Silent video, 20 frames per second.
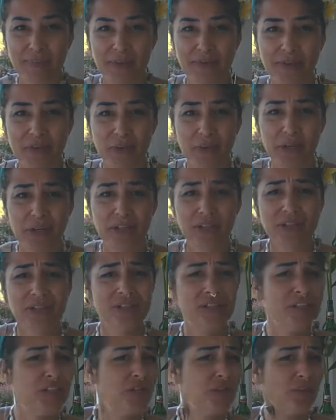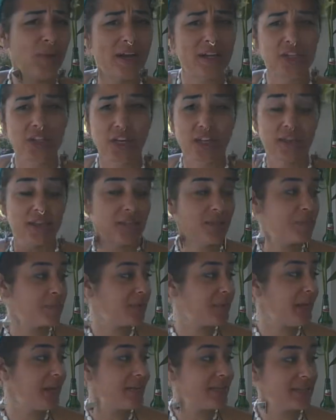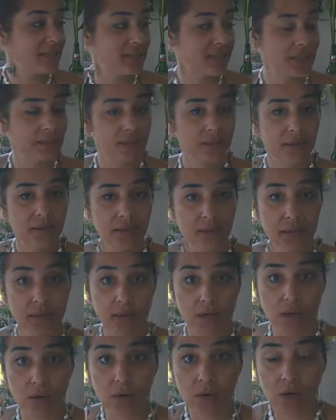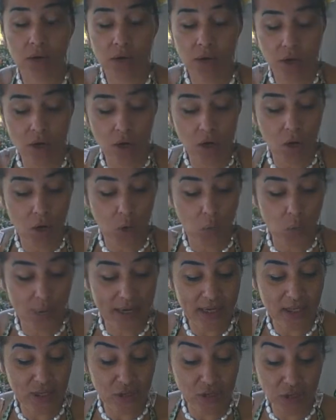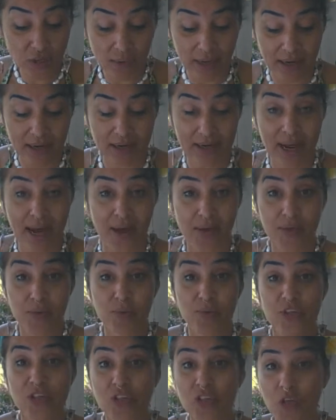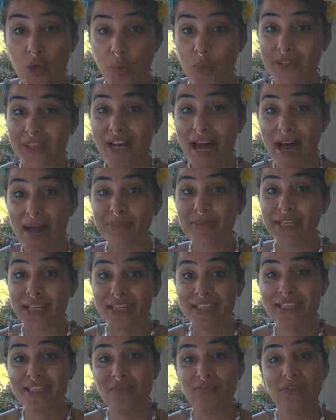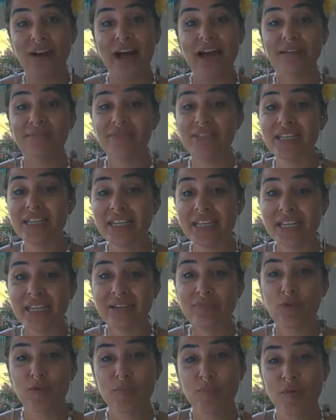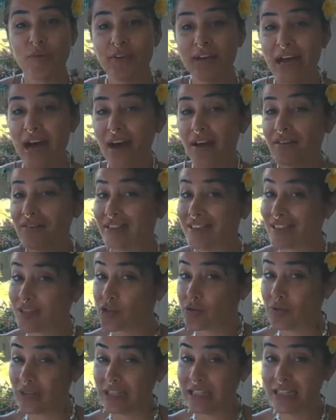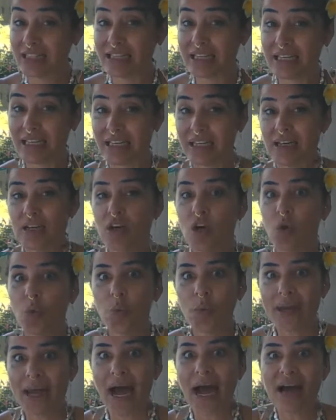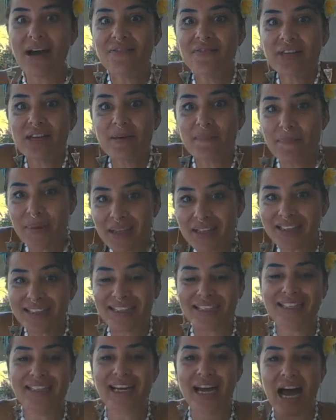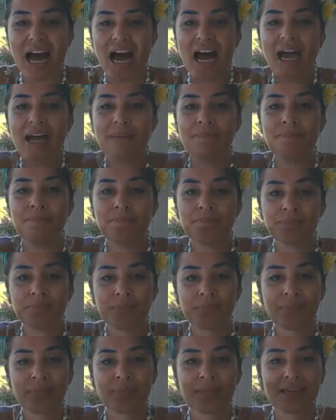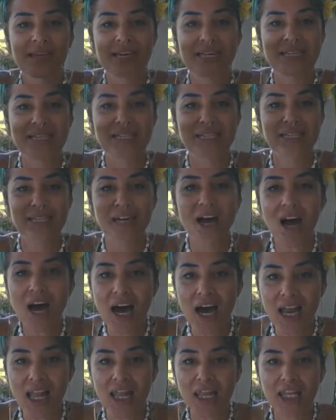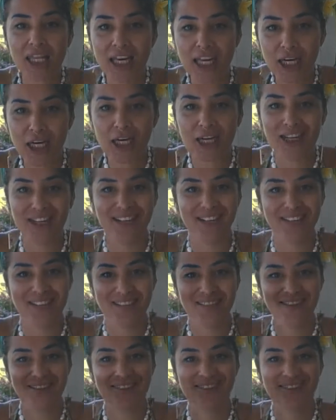me feel good, this situation, this place, you know? We can do it now that we're super tapped into 5D. We're moving out of this 3D. We have the ability. Time is not linear.